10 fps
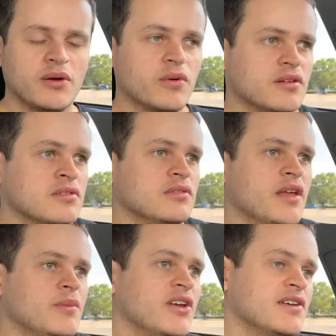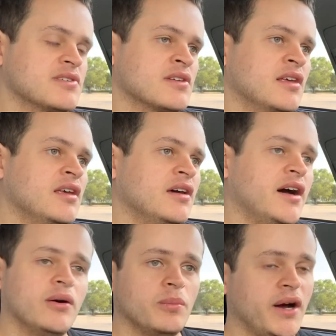1 and 2. That'd be nice.
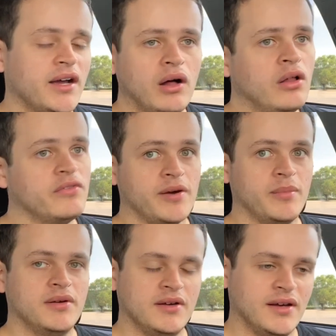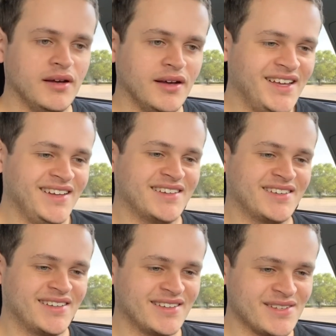I will buy all of them,
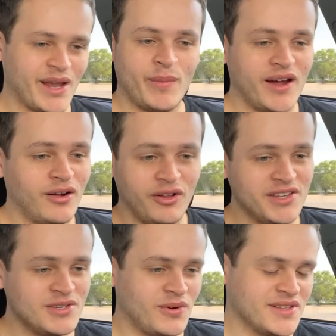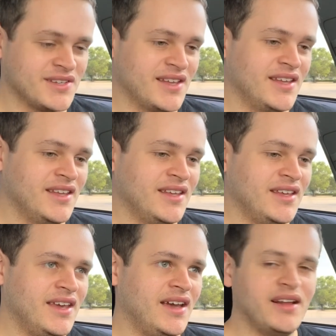because I bought all these ones.
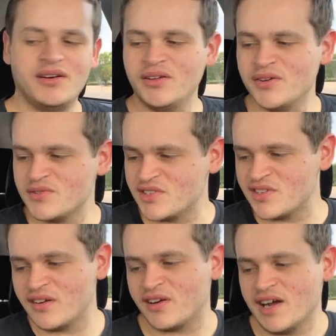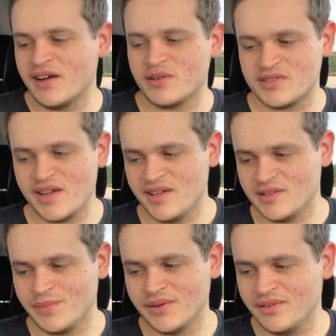And I know there was a Sarah Connor
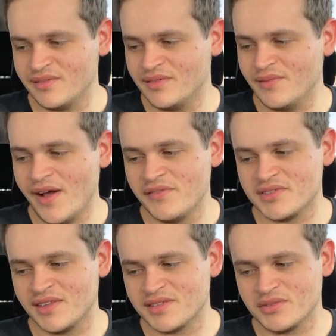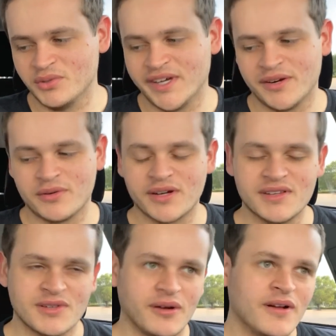chase, but obviously that sold out already. So,